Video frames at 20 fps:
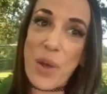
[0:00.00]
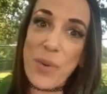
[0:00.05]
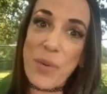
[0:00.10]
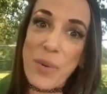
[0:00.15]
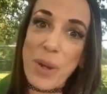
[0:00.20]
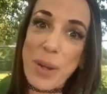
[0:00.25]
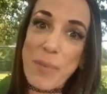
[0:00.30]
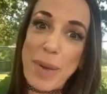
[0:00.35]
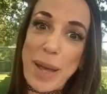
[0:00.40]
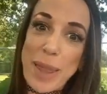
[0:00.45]

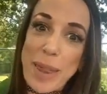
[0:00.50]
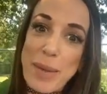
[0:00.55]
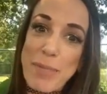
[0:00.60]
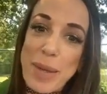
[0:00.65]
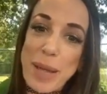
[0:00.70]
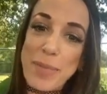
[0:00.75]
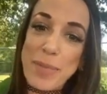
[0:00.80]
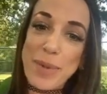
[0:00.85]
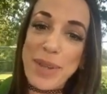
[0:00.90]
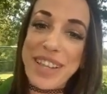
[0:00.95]
What about the
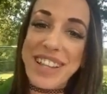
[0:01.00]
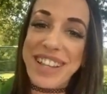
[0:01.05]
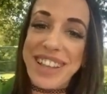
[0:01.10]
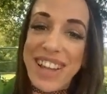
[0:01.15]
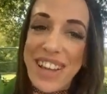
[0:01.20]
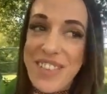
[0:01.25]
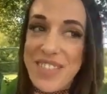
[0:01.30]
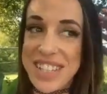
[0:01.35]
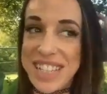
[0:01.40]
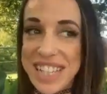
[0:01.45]
people that
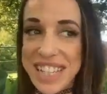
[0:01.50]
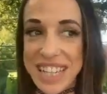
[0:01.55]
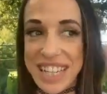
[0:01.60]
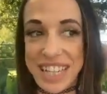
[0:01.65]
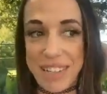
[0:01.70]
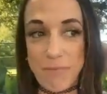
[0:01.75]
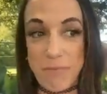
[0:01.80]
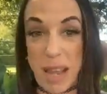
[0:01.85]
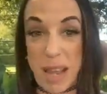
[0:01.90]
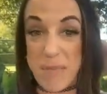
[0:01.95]
love to
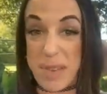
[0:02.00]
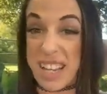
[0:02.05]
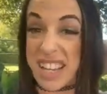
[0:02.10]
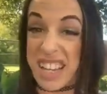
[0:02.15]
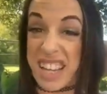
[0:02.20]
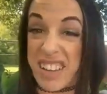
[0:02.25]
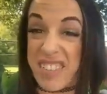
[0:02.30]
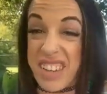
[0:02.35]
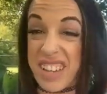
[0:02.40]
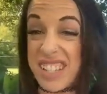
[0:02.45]
maybe
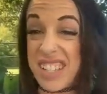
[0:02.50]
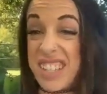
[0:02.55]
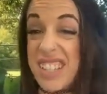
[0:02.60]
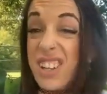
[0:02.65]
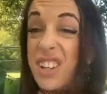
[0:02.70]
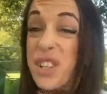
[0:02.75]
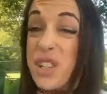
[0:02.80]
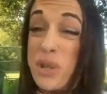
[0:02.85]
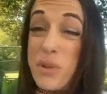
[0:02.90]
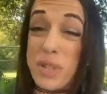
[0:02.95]
give us
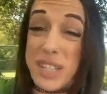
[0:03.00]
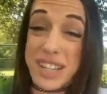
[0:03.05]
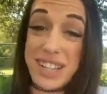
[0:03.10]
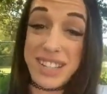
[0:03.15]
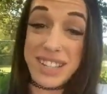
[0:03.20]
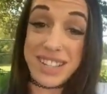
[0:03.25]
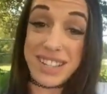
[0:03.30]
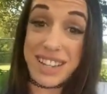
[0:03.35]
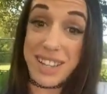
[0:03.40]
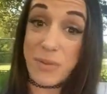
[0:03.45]
their 2
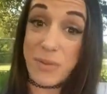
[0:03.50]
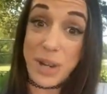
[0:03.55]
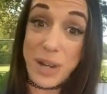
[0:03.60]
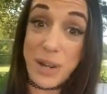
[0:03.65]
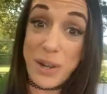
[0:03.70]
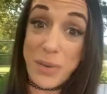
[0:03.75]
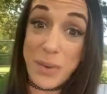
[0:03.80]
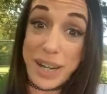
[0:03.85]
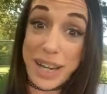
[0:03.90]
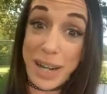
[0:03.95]
cents and we
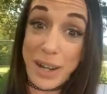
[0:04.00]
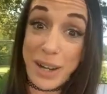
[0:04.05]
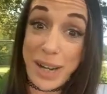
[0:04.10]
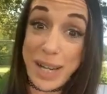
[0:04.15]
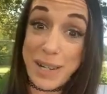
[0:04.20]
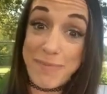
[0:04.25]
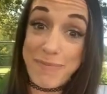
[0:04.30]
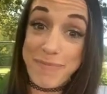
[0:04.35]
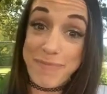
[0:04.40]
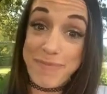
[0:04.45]
don't want to hear it?